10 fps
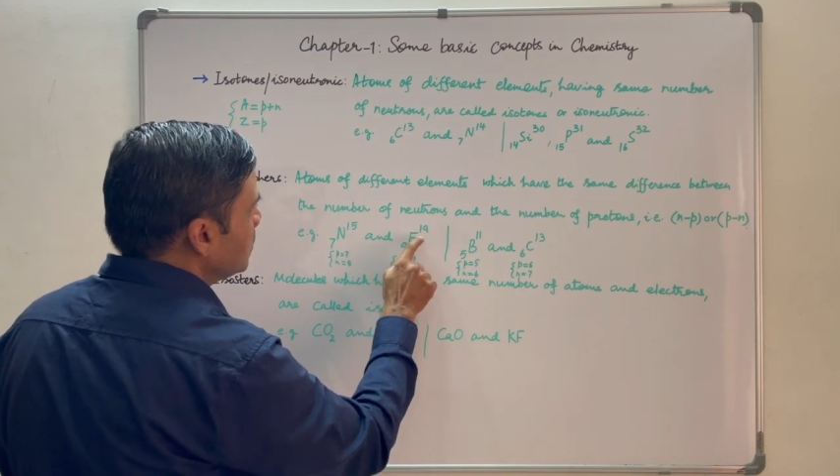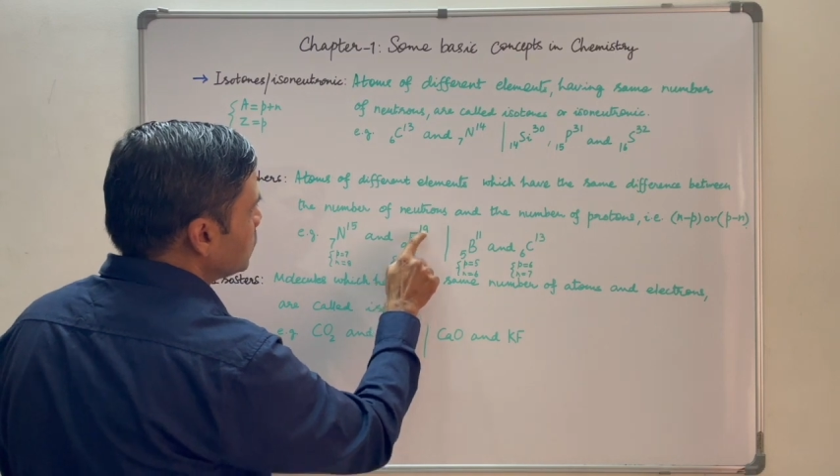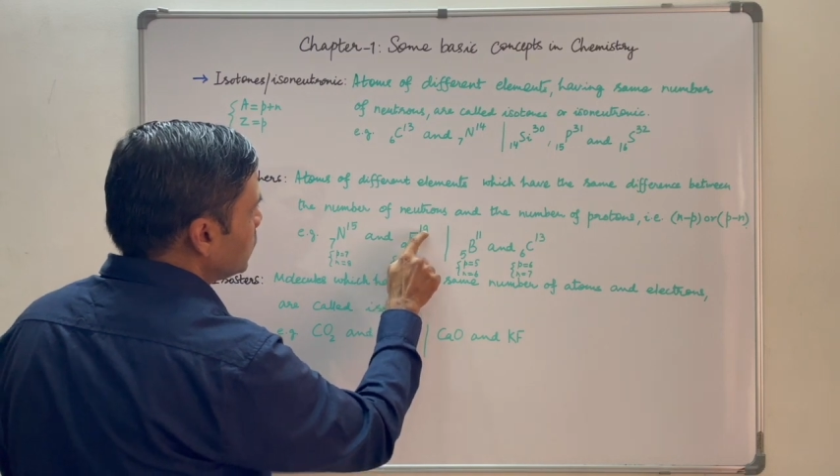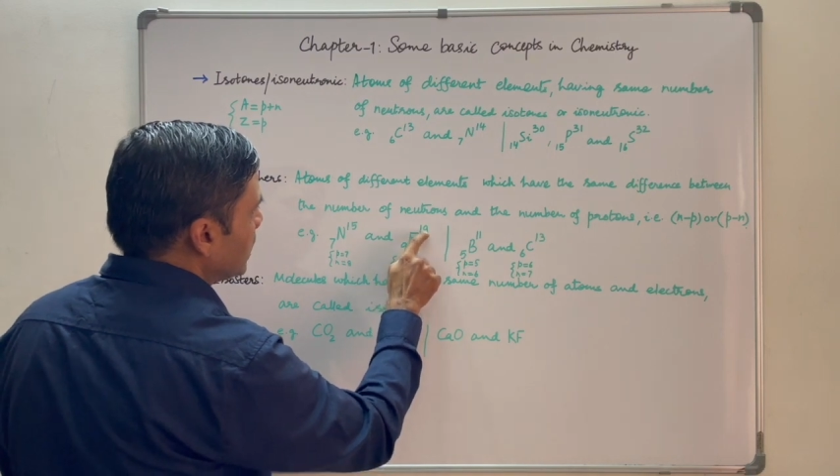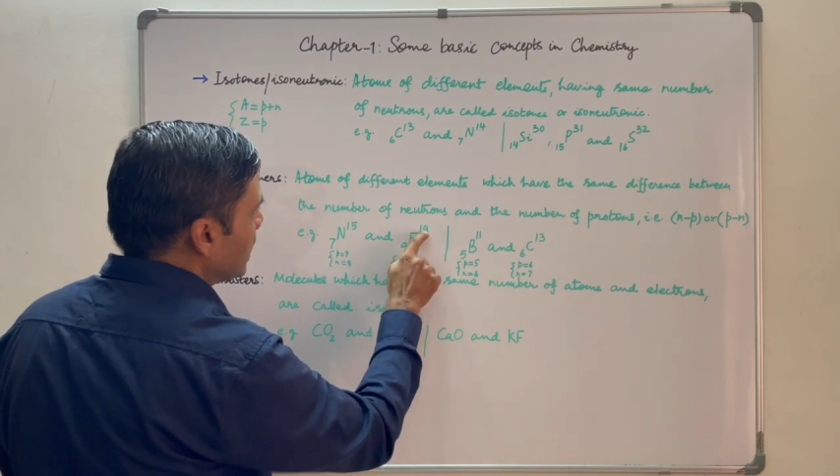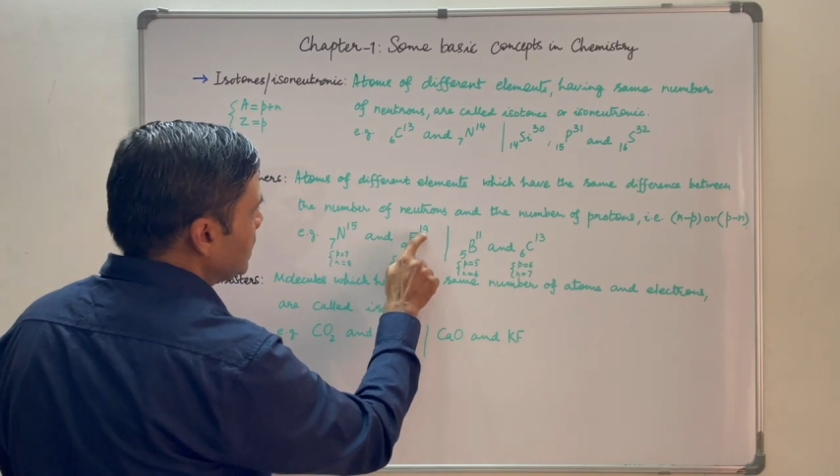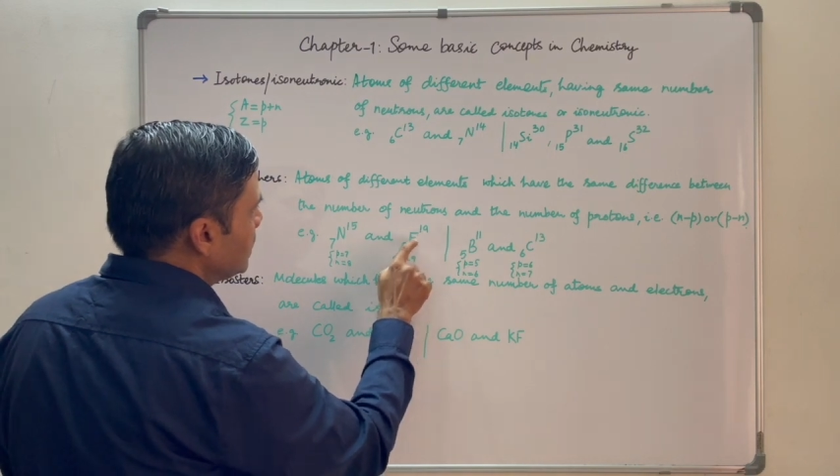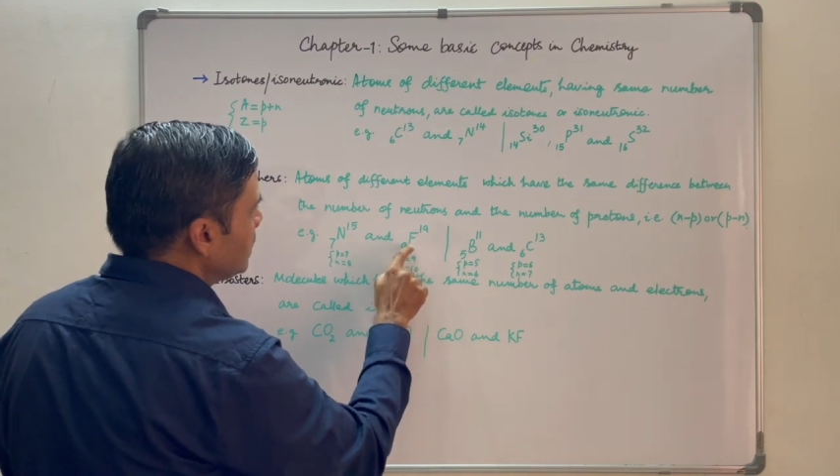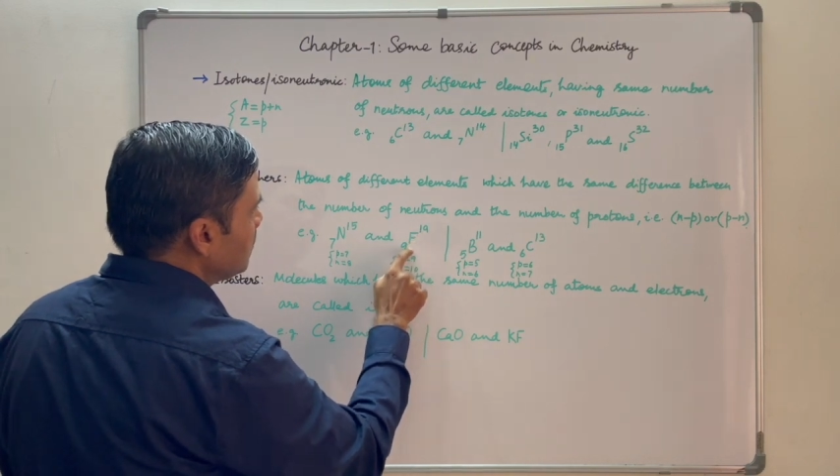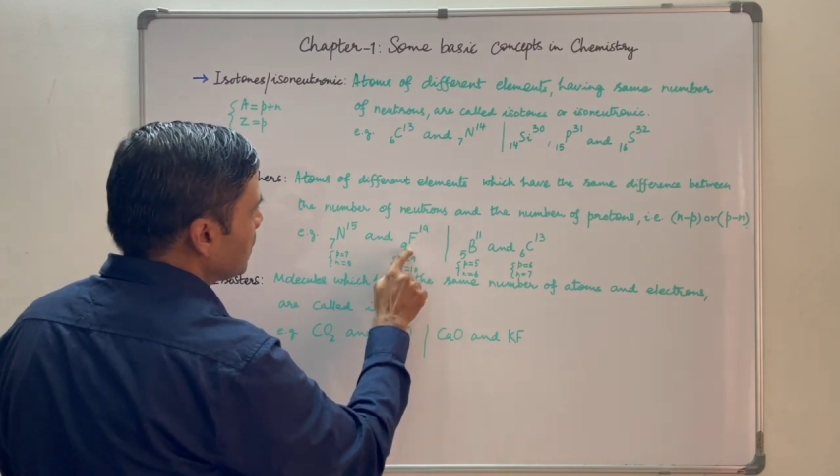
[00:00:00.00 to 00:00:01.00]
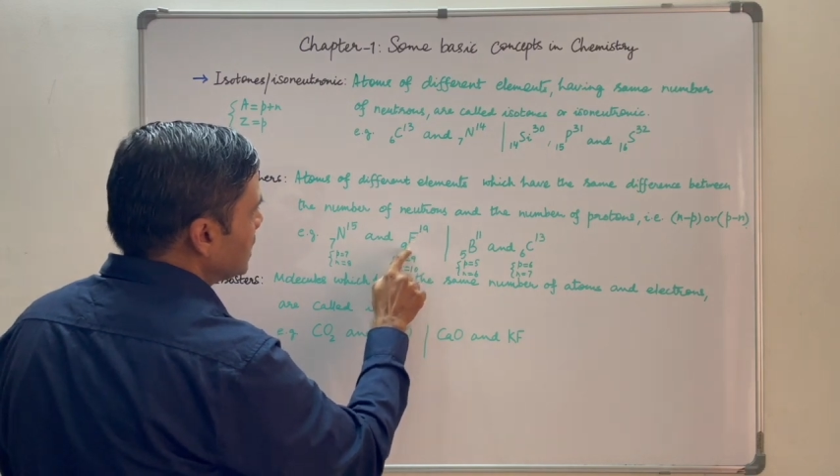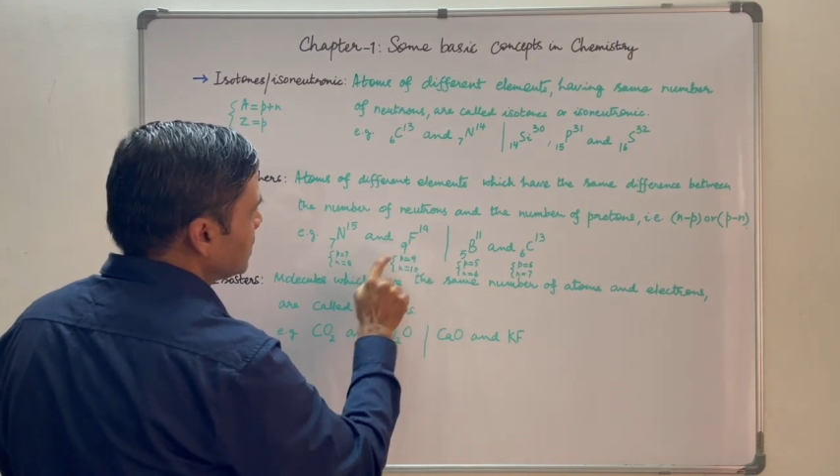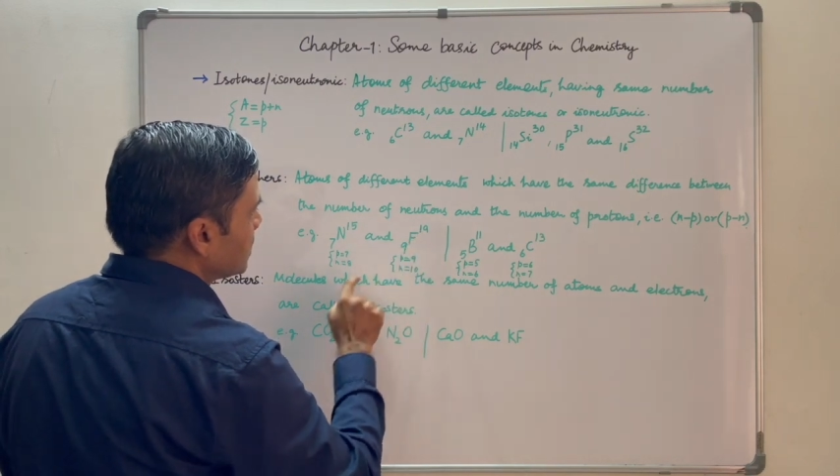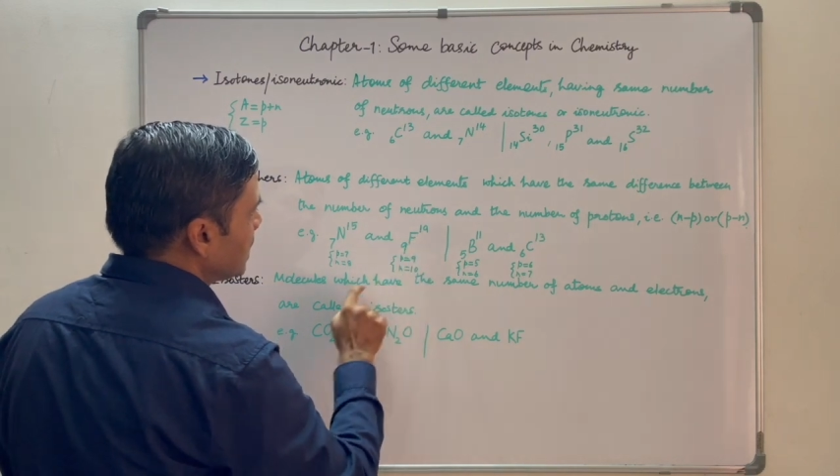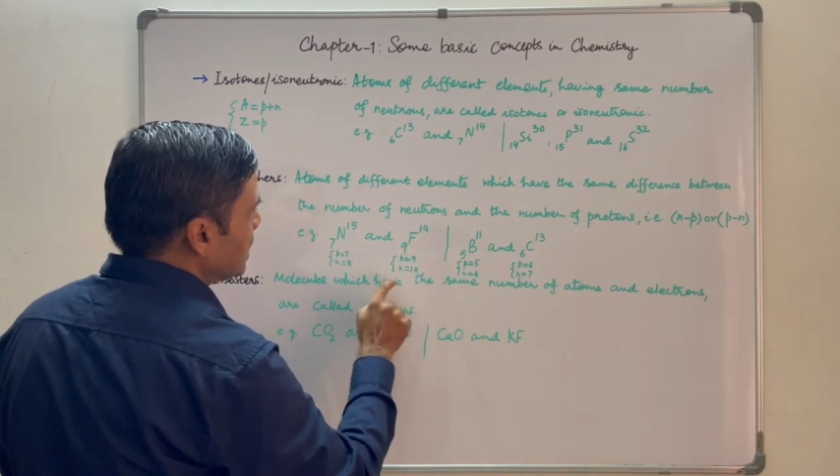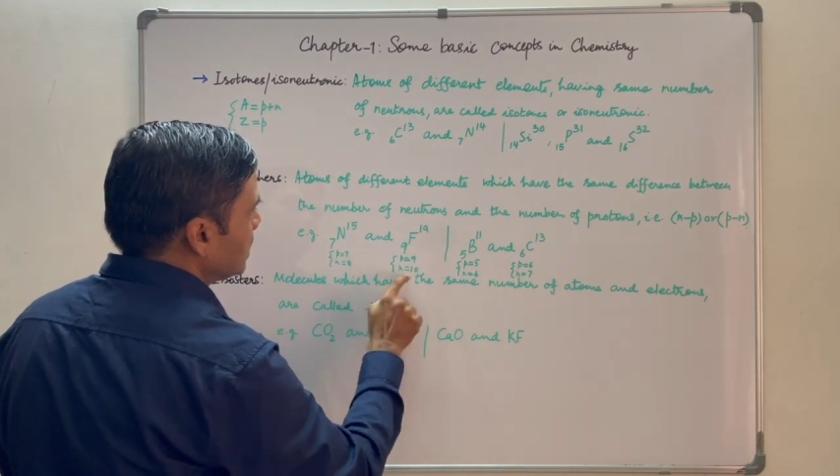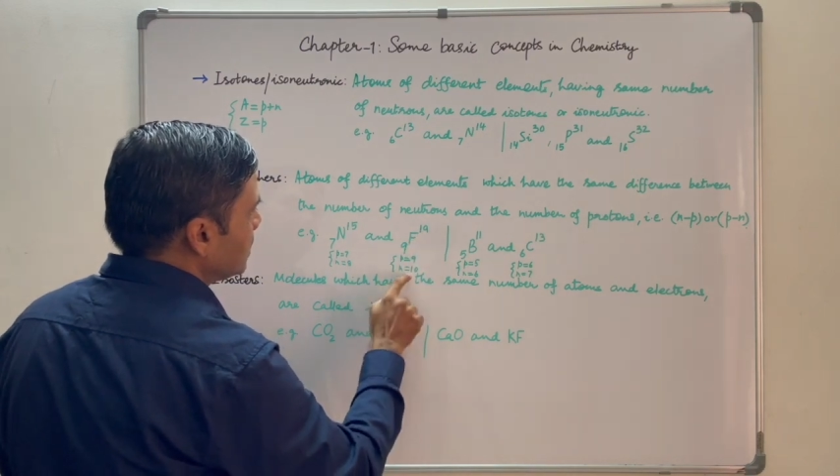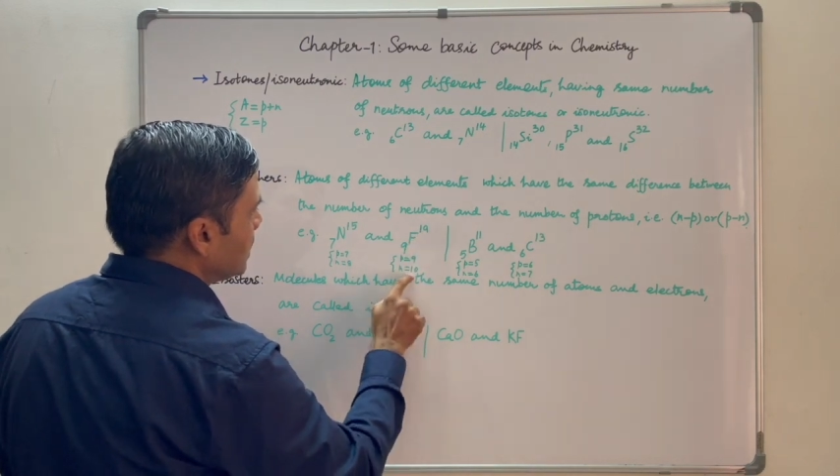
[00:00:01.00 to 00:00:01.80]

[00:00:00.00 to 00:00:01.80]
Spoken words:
So 19 minus 9,